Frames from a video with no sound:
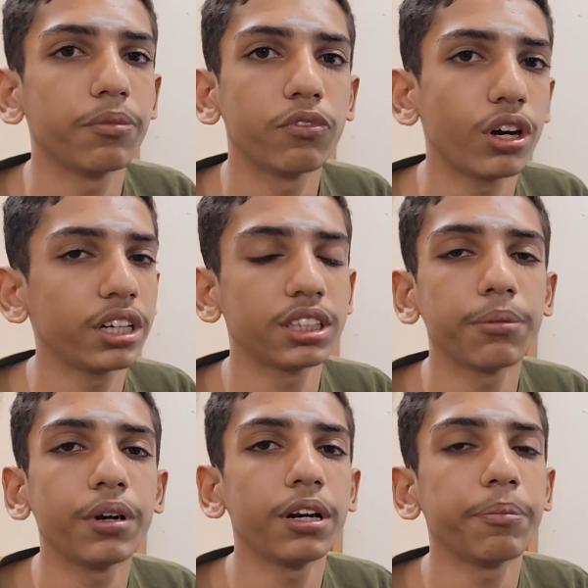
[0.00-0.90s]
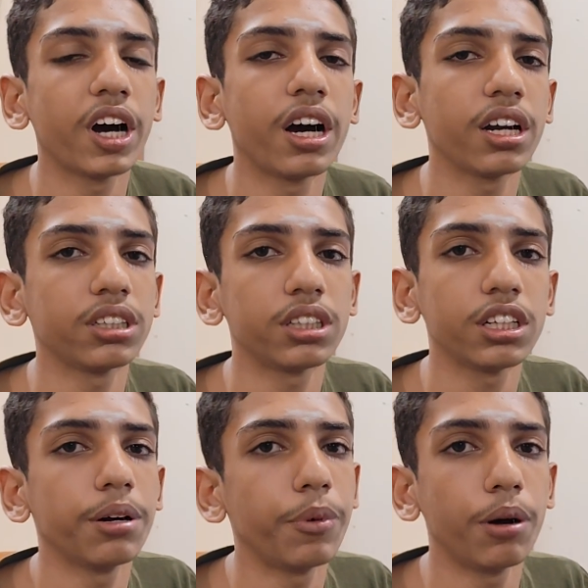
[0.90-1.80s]
For example, in
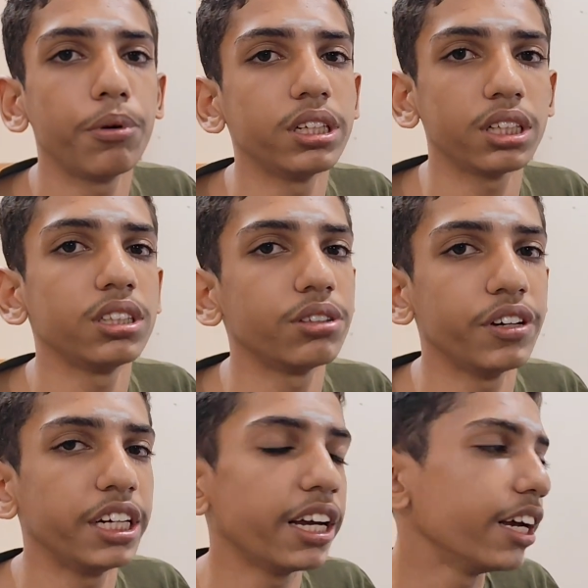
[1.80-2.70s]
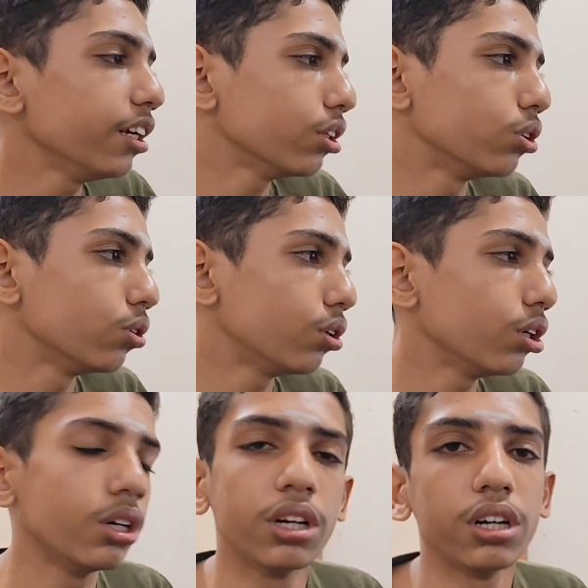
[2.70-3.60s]
Maharashtra the population is very high,
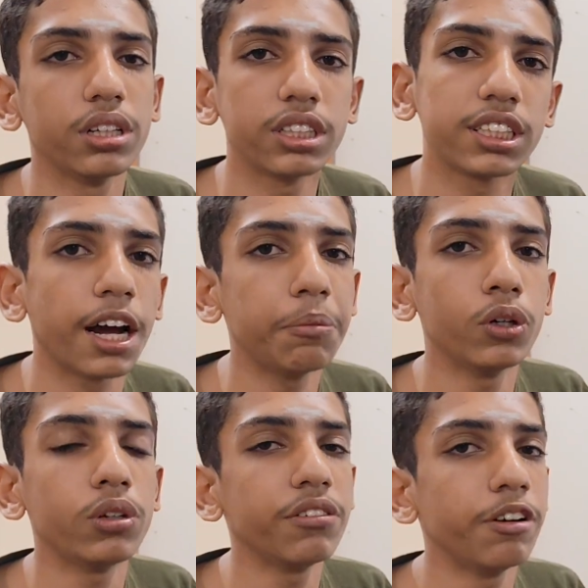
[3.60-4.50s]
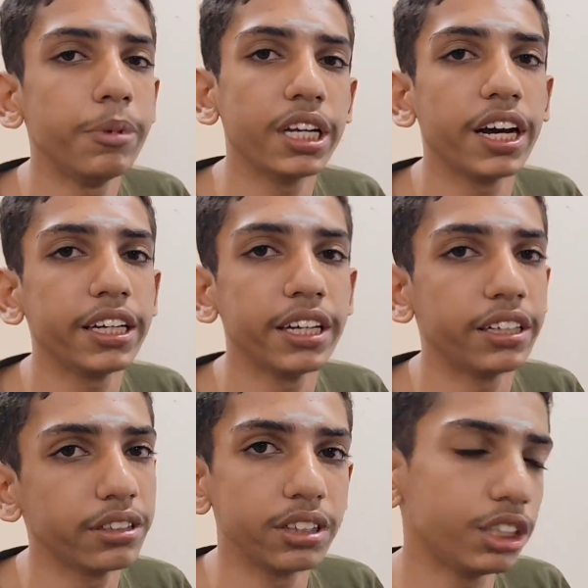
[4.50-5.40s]
so the stamp duty will be high
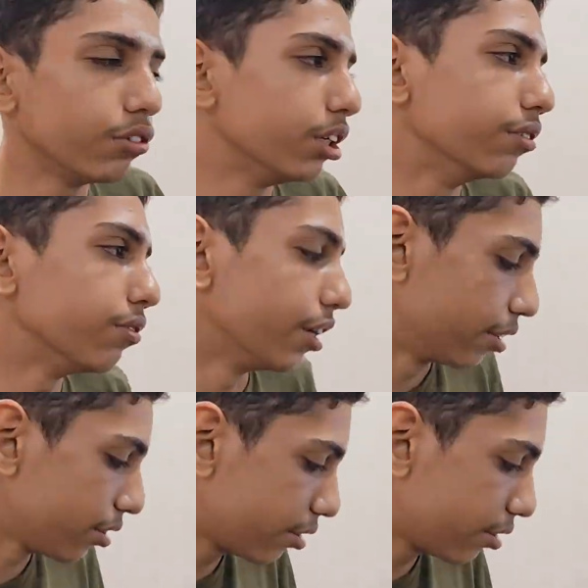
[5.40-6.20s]
and it will differ.